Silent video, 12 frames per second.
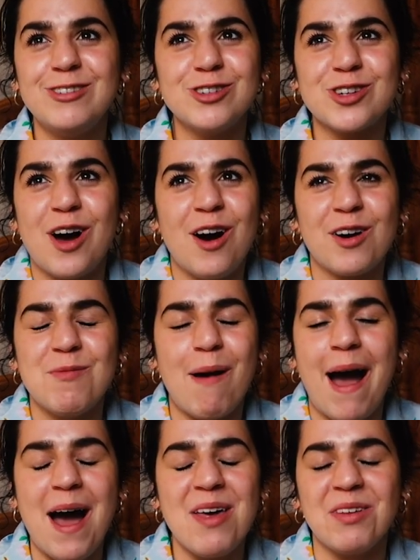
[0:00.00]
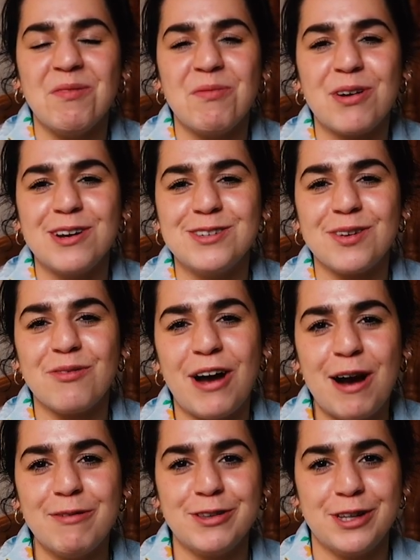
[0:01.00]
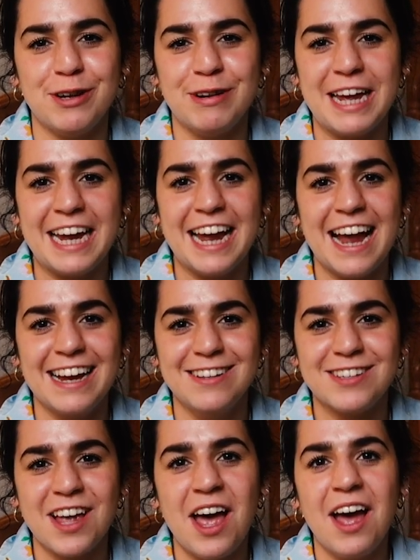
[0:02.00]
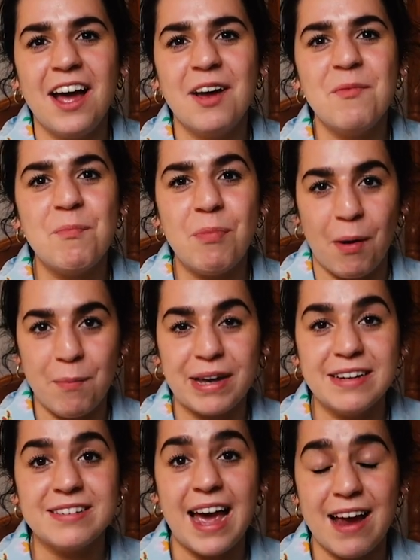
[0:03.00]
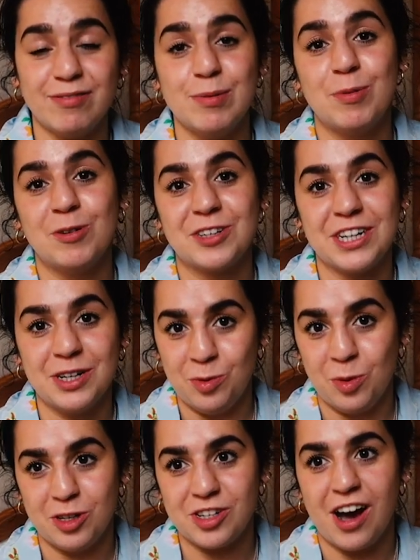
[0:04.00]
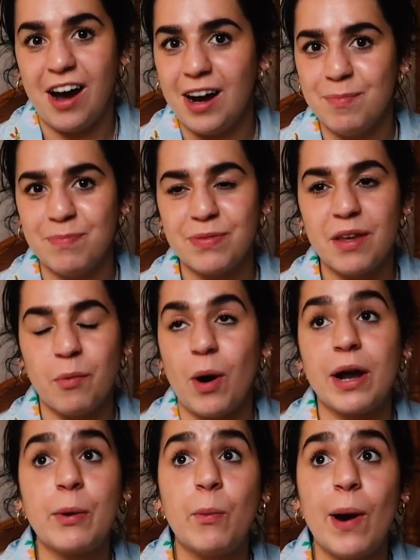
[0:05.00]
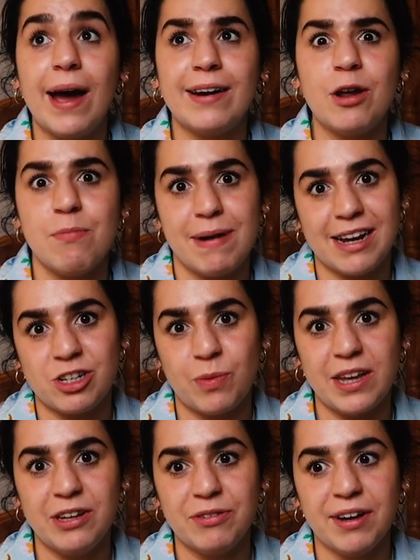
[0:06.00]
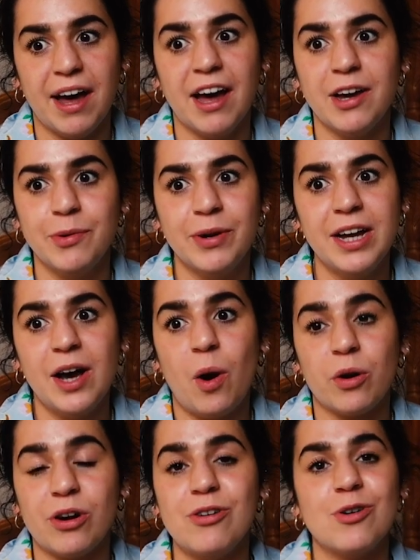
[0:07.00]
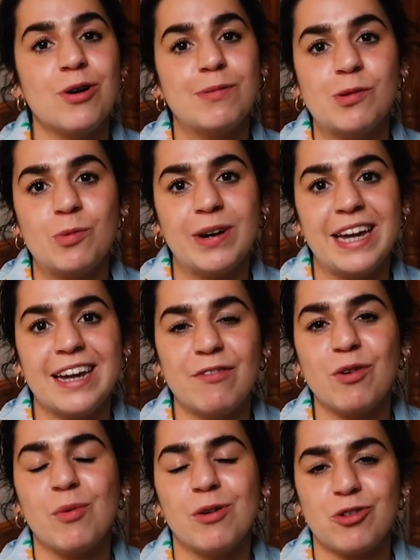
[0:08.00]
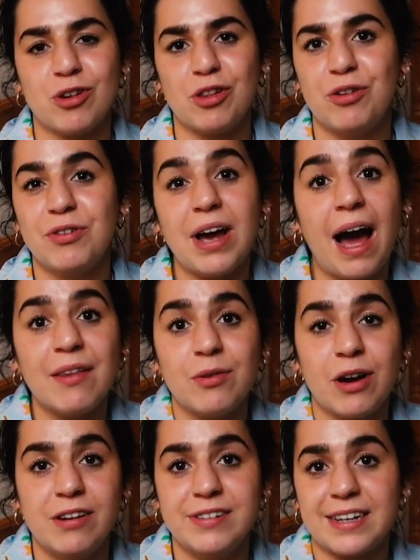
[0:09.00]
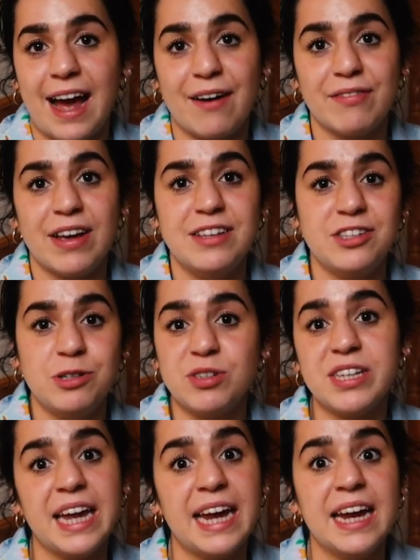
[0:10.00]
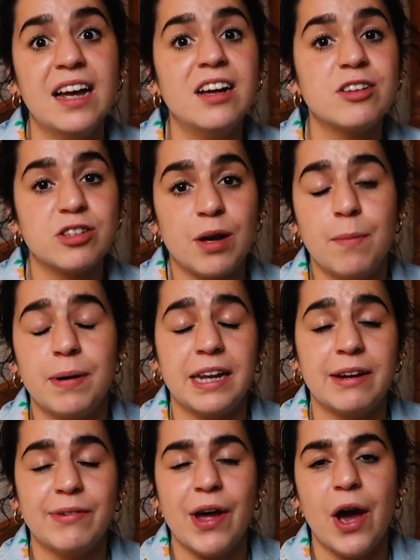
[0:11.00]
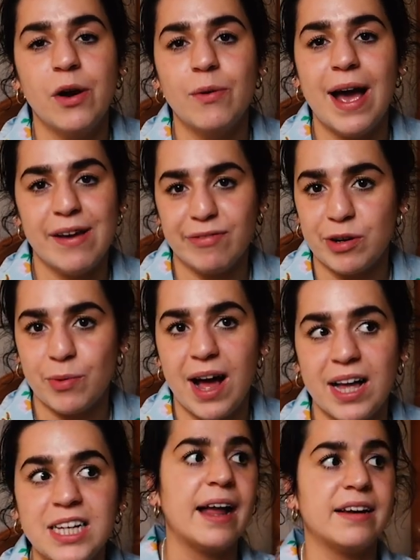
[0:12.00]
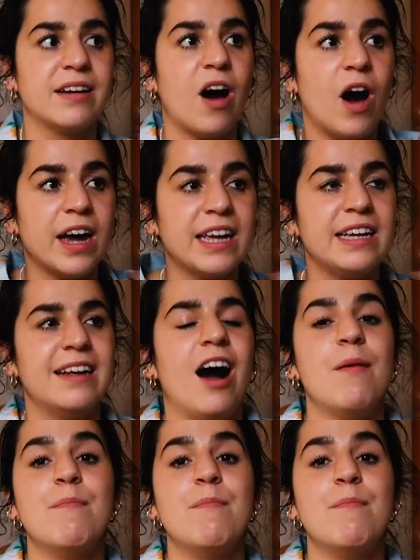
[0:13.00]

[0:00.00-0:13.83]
just can't compare them, because Falmouth Uni is bumping into everybody all the time. Like, where, no matter where you go on a normal week, if you're wandering through town, you're going to cafes, you see somebody you know everywhere. And I